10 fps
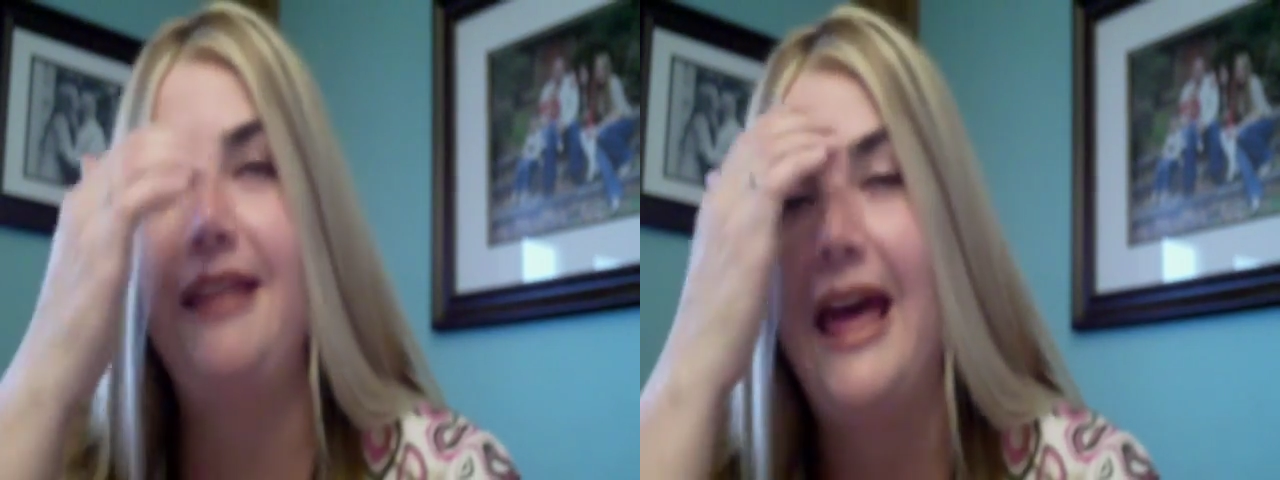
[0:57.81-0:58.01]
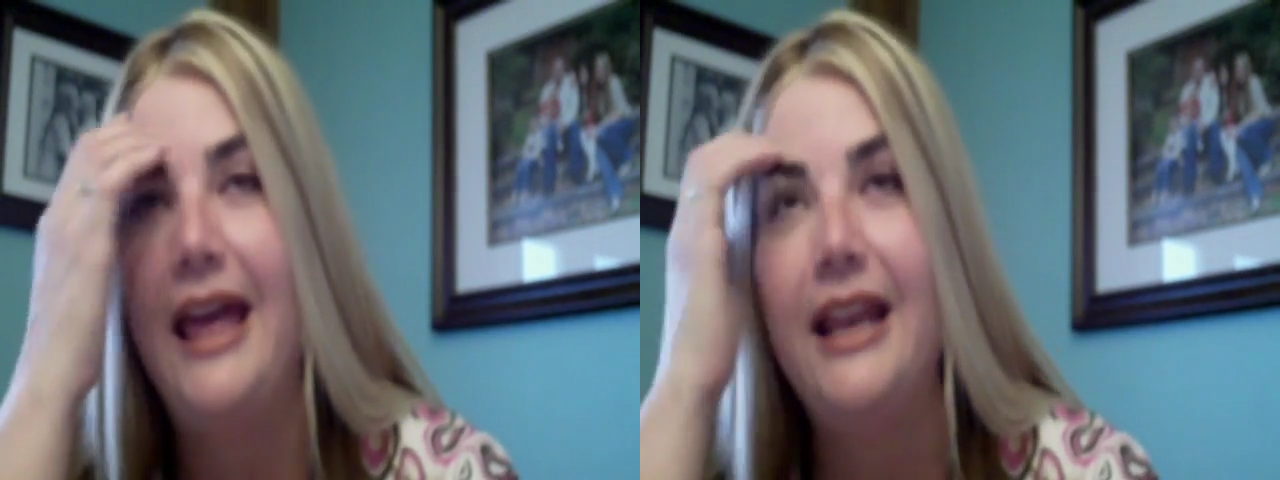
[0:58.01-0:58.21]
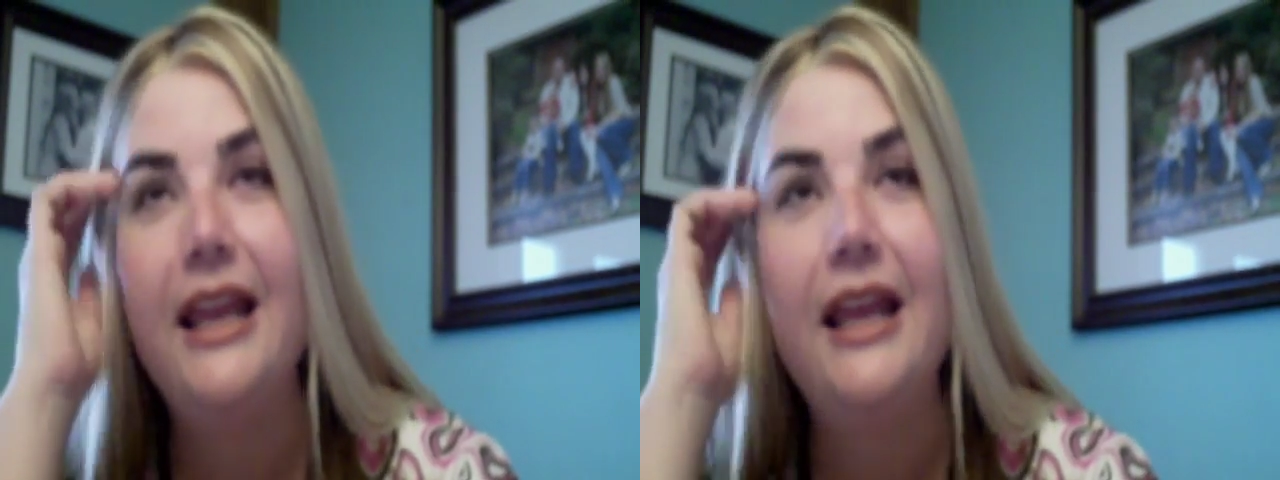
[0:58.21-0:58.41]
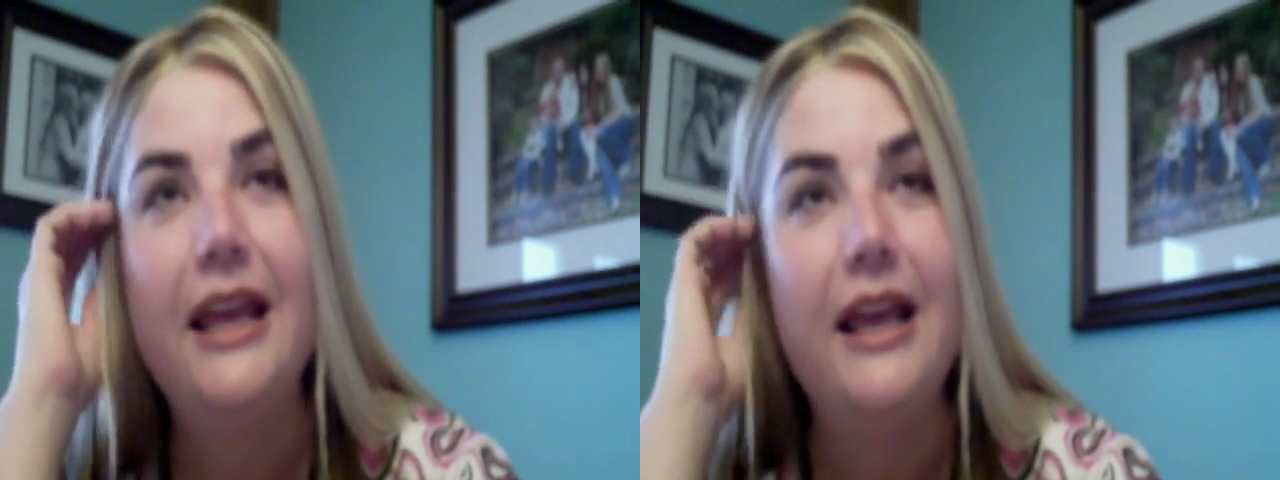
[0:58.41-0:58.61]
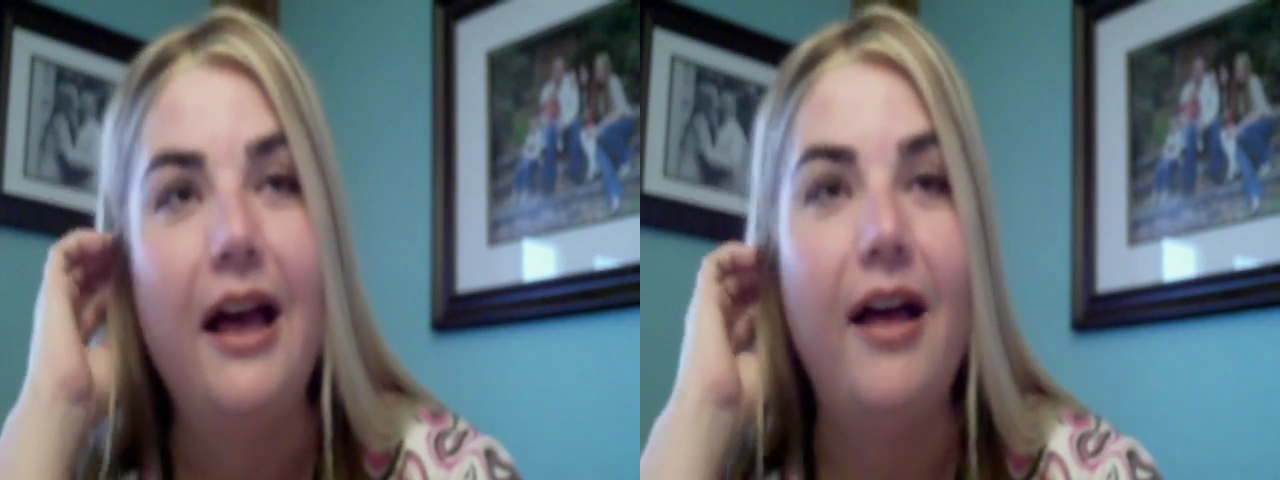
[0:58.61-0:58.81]
that
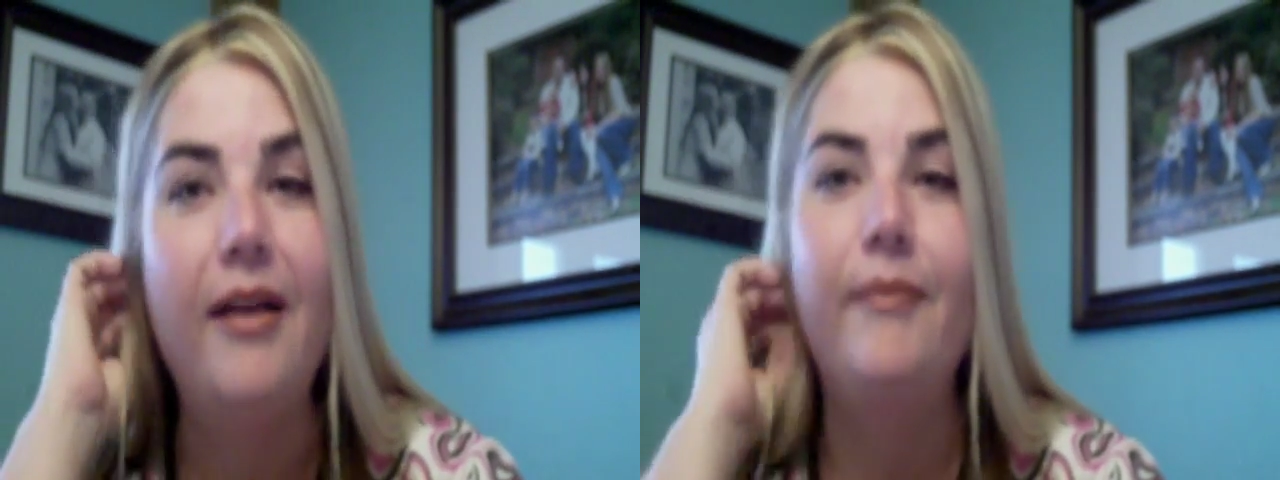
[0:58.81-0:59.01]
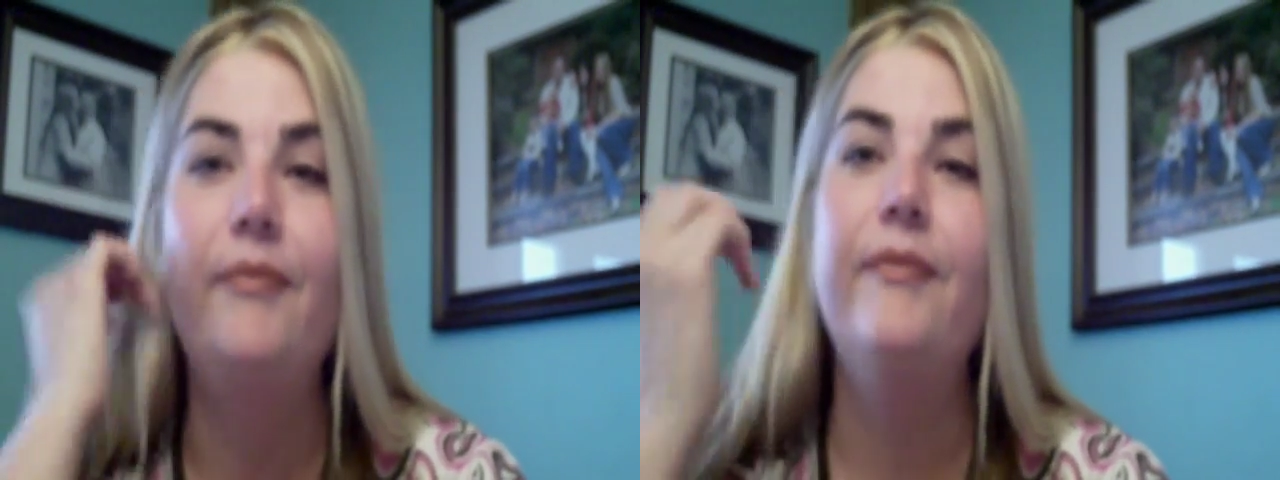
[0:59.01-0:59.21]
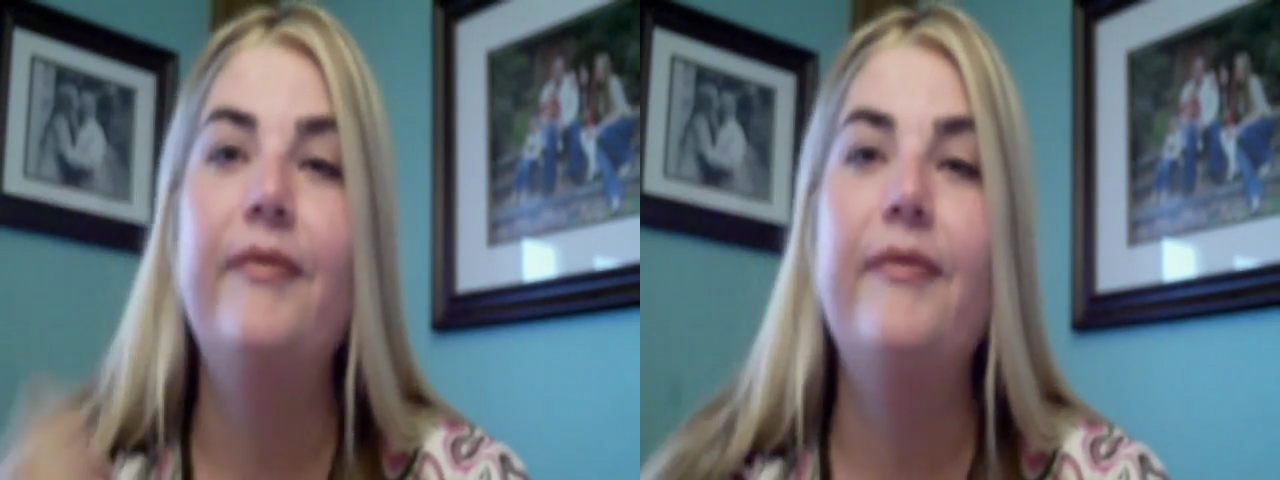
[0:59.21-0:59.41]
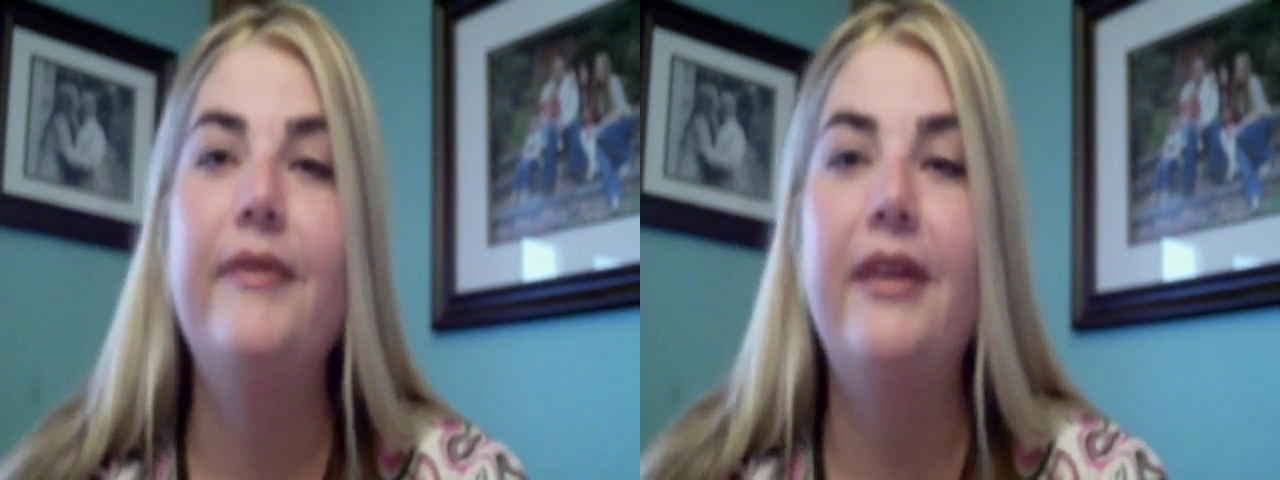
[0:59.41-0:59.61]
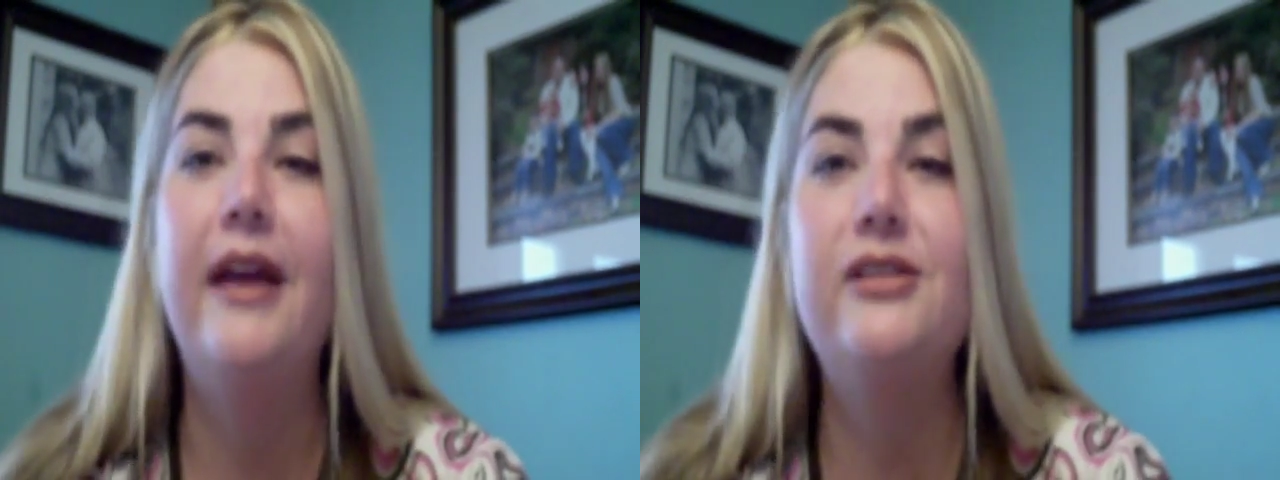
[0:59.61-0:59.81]
um,
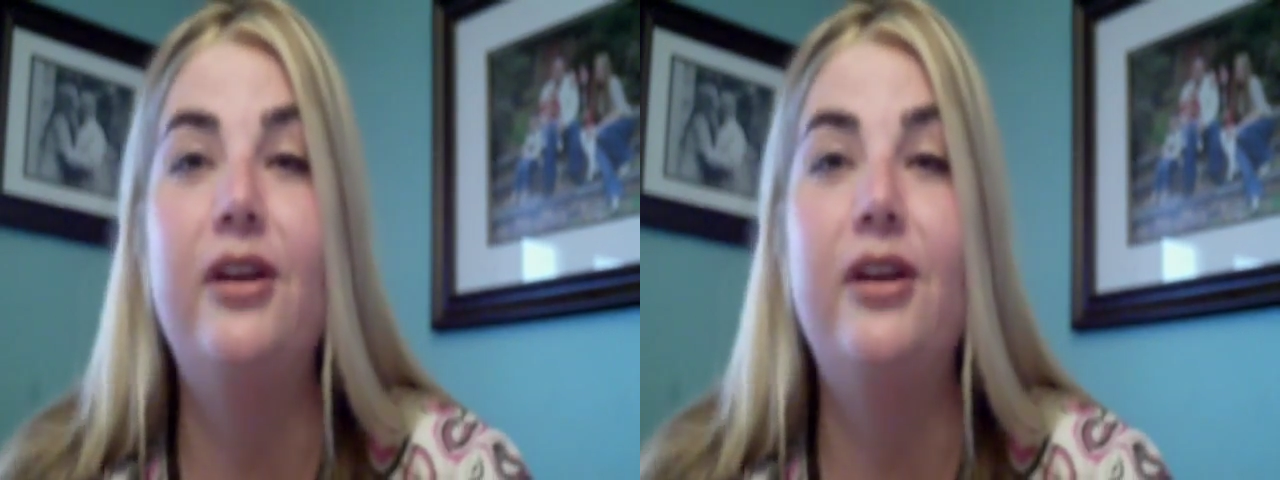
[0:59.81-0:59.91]
I